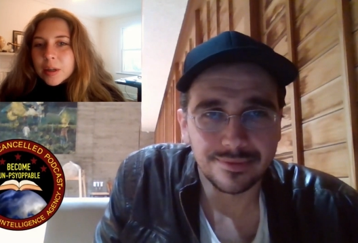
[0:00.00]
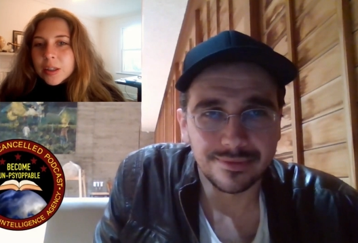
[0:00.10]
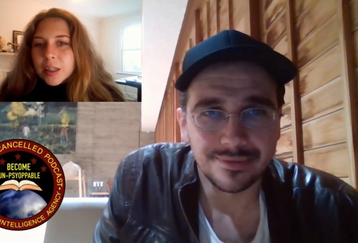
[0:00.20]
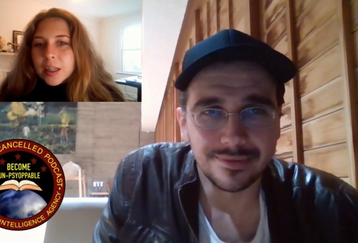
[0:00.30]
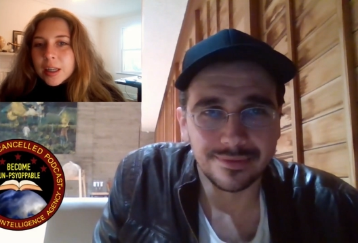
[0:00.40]

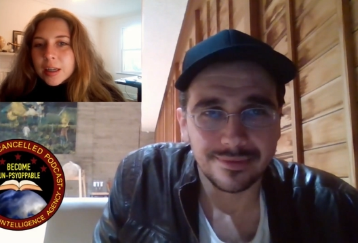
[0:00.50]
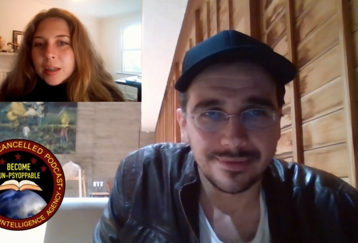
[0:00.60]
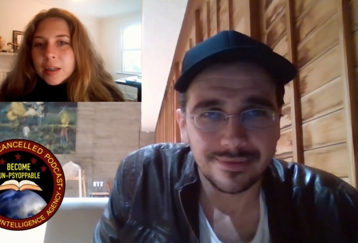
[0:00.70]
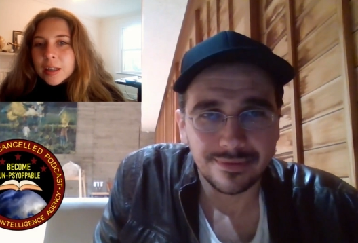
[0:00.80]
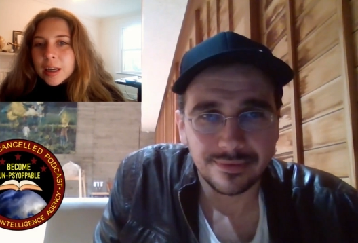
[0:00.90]
Speaker 1: especially
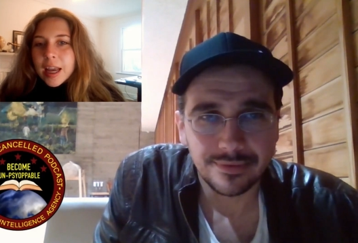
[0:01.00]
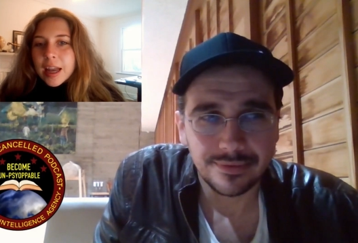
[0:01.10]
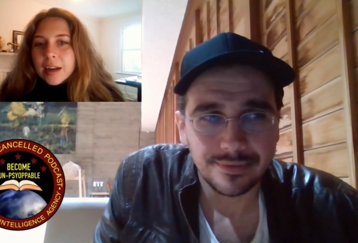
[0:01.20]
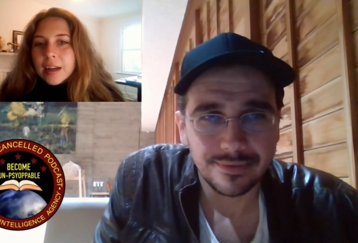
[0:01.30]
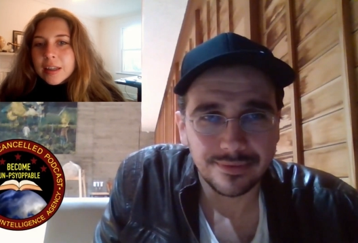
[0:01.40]
the
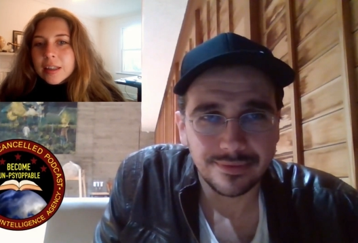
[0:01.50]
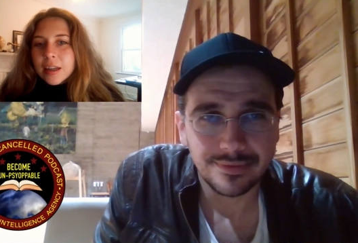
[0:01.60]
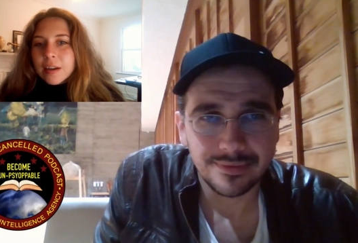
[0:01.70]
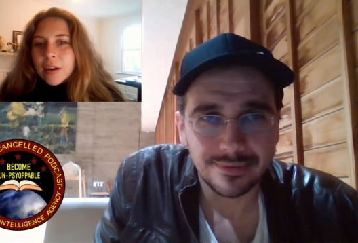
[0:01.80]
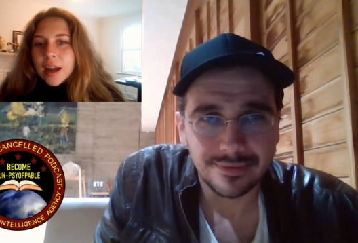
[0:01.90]
Canada
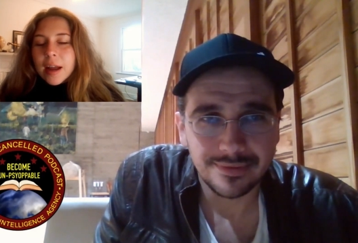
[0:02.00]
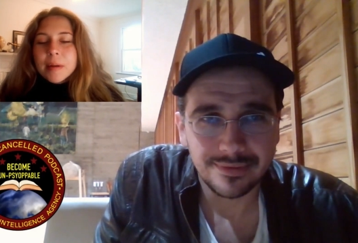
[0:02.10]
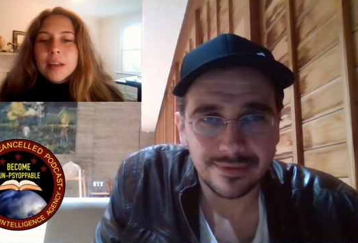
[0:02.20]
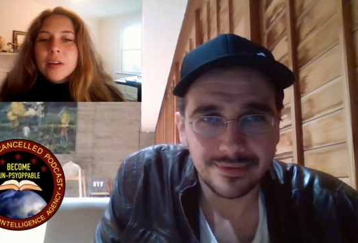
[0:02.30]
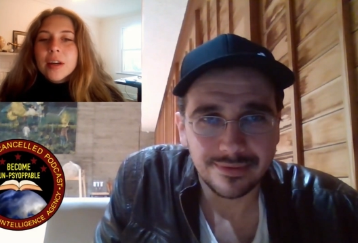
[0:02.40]
stuff. I
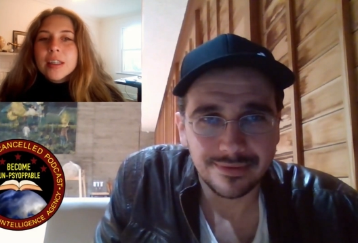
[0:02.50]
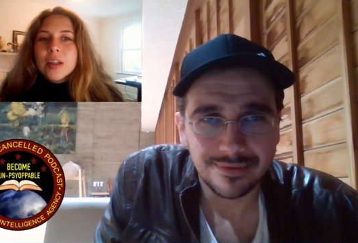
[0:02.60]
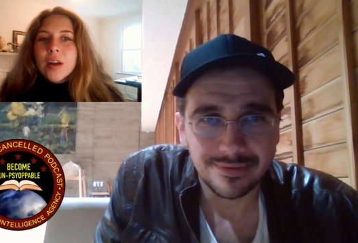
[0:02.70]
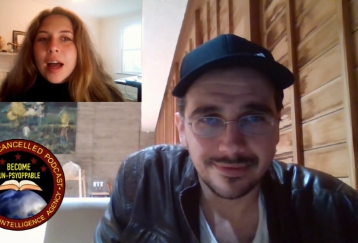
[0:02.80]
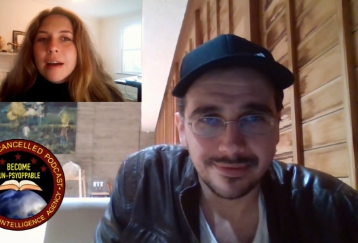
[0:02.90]
mean, you guys
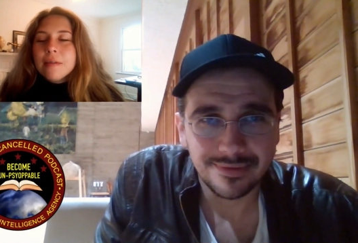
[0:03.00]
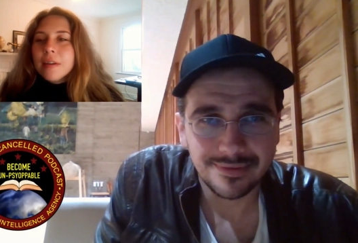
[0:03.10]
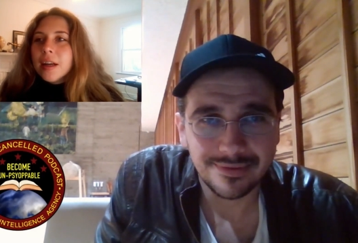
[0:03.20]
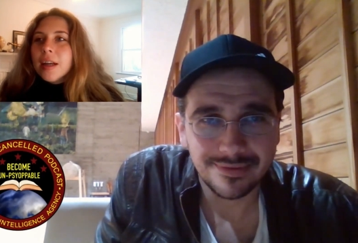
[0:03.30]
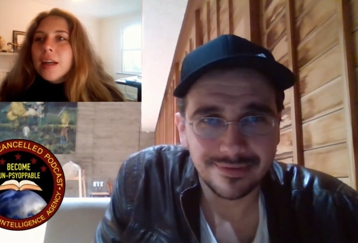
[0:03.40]
still have
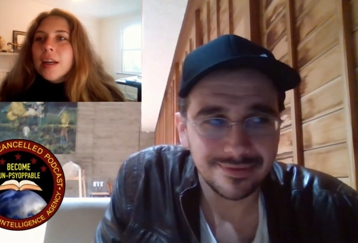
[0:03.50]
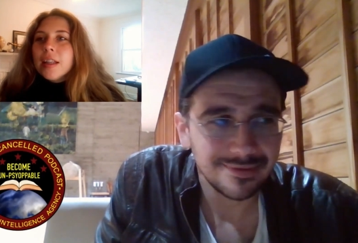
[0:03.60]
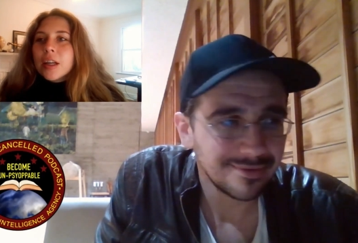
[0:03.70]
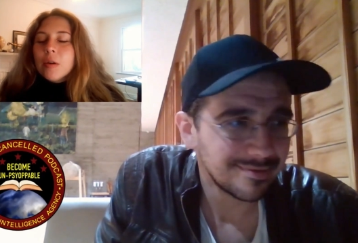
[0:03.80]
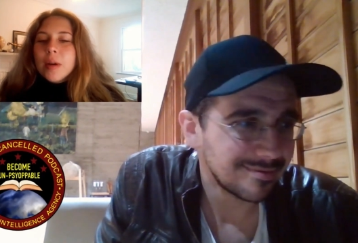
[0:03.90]

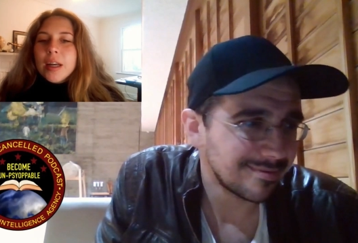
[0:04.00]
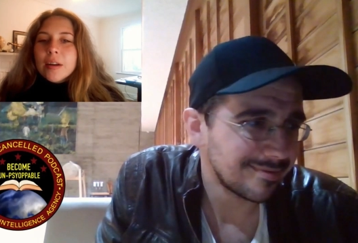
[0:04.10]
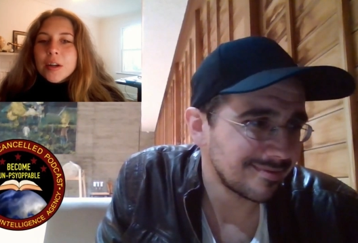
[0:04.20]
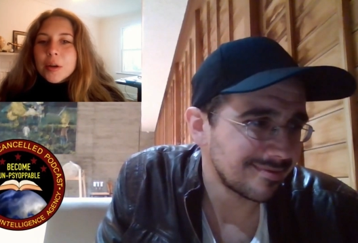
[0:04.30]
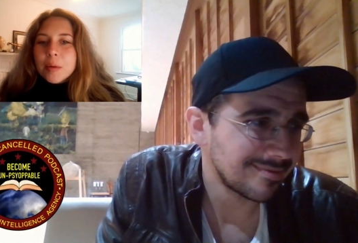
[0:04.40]
the
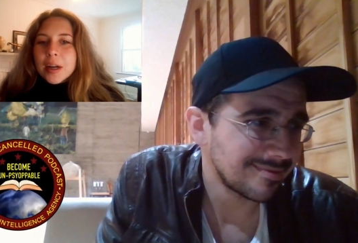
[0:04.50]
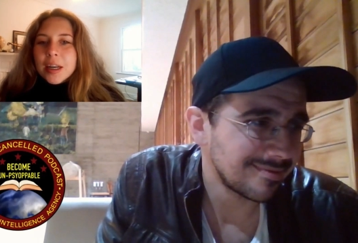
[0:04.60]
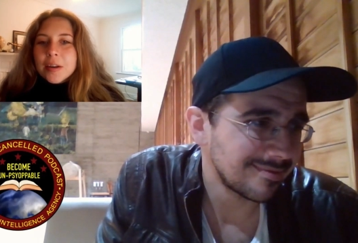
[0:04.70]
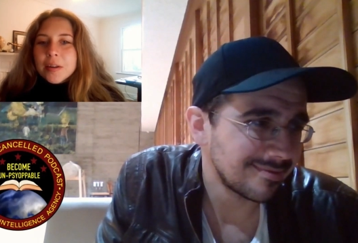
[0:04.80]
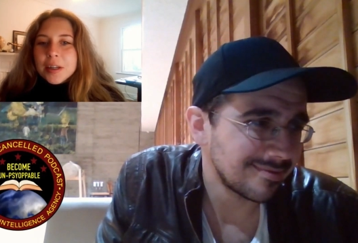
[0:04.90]
Queen on your
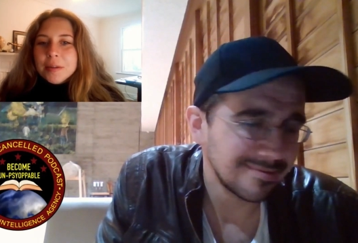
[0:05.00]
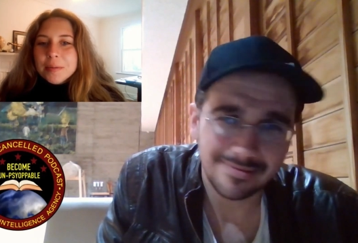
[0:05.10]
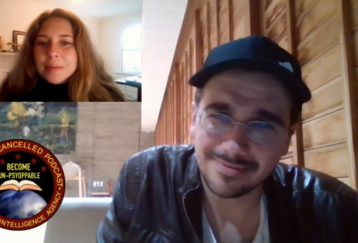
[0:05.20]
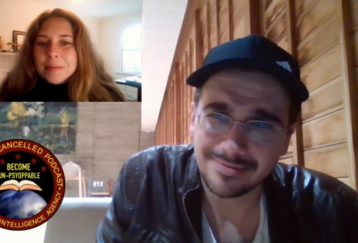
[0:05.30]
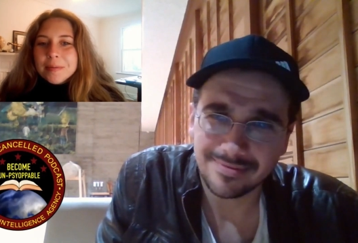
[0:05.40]
money, don't
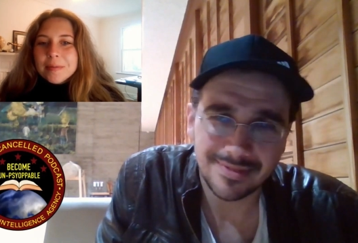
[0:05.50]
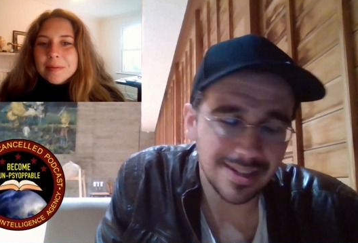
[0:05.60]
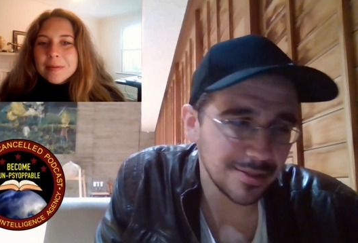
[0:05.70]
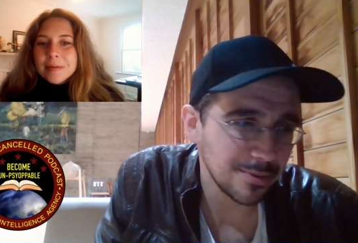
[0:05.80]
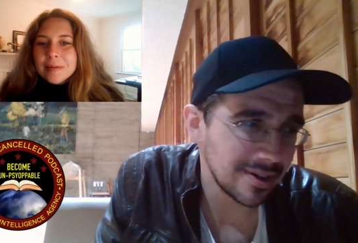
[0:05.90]
you?
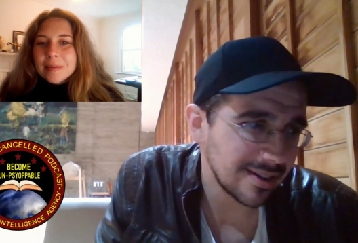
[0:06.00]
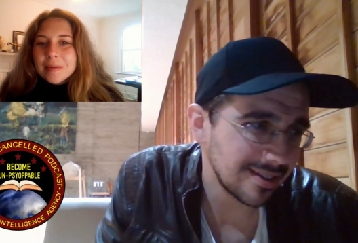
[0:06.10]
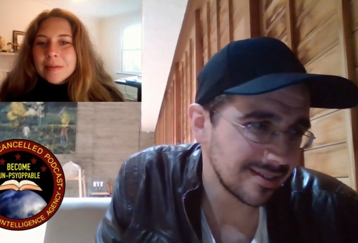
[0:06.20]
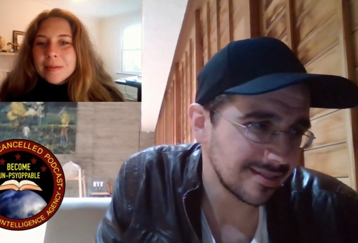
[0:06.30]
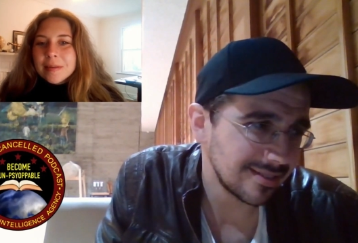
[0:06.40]
Speaker 2: Yeah, it's
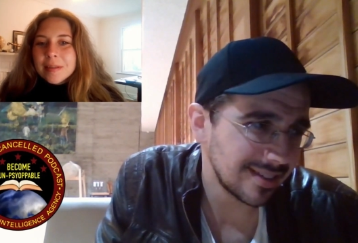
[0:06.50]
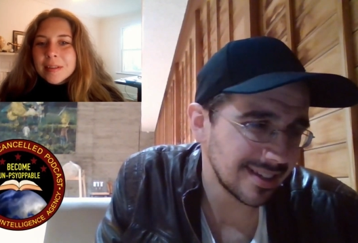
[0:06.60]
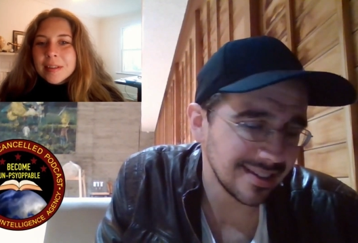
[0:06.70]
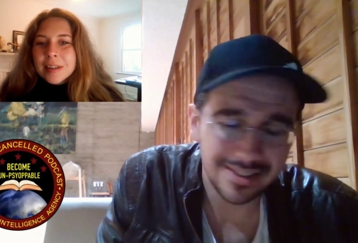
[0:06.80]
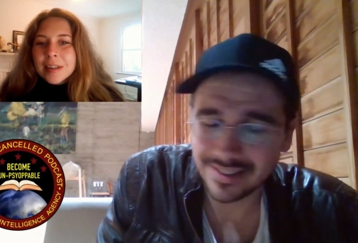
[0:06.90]
weird. Eh?
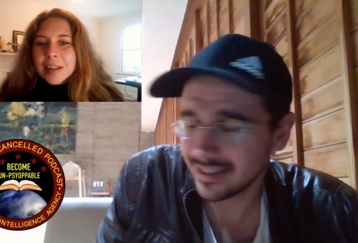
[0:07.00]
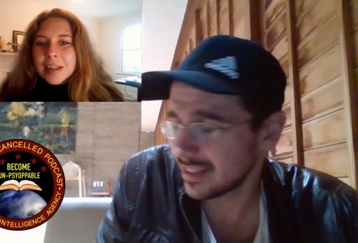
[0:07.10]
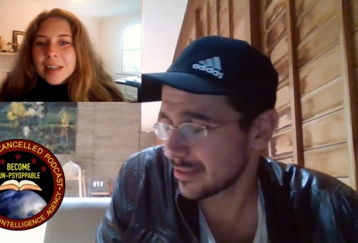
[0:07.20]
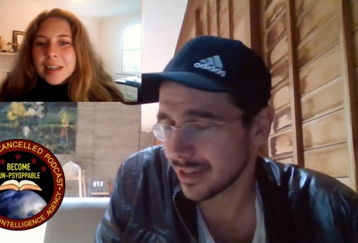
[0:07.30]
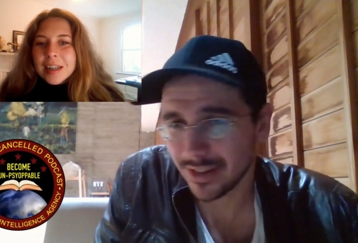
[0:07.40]

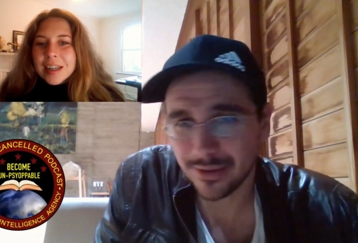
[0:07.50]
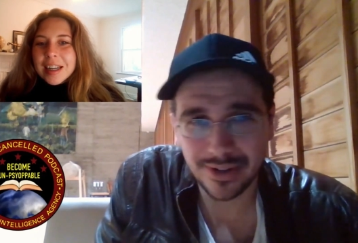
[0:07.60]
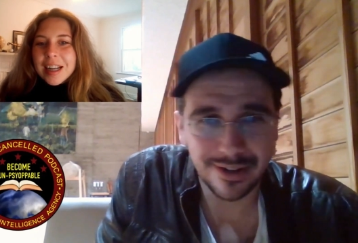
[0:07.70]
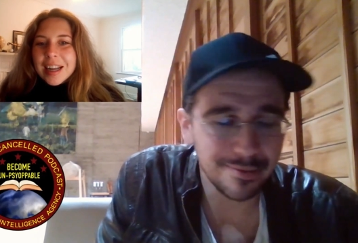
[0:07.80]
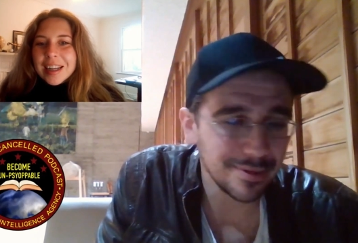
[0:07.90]
Yeah, uh, yeah, we got a
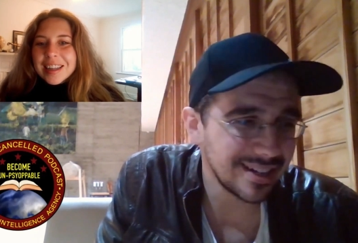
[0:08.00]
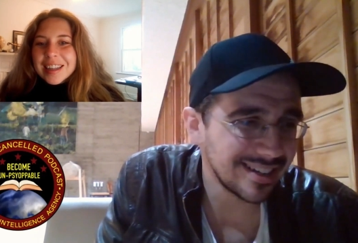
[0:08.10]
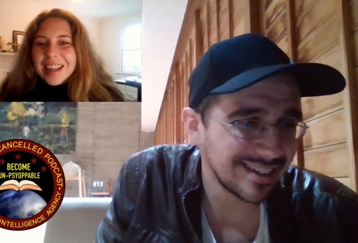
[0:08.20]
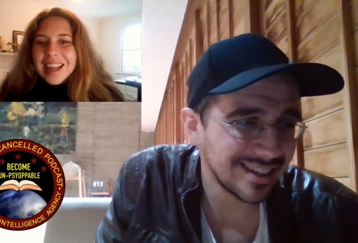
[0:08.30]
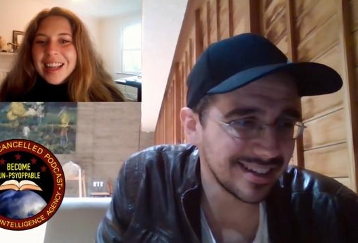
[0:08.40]
Queen yeah. on our money.